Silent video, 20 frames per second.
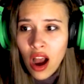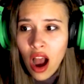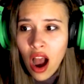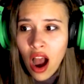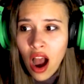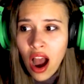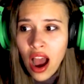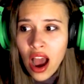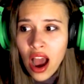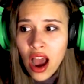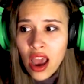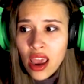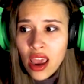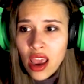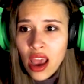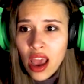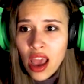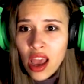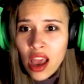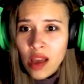I
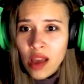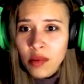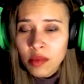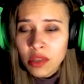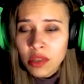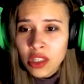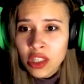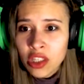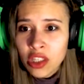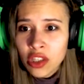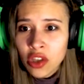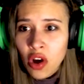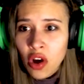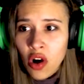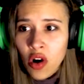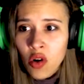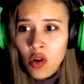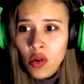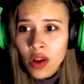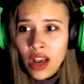am
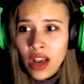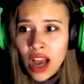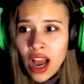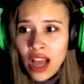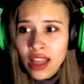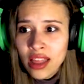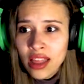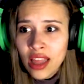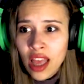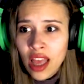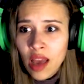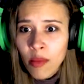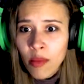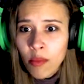so goddamn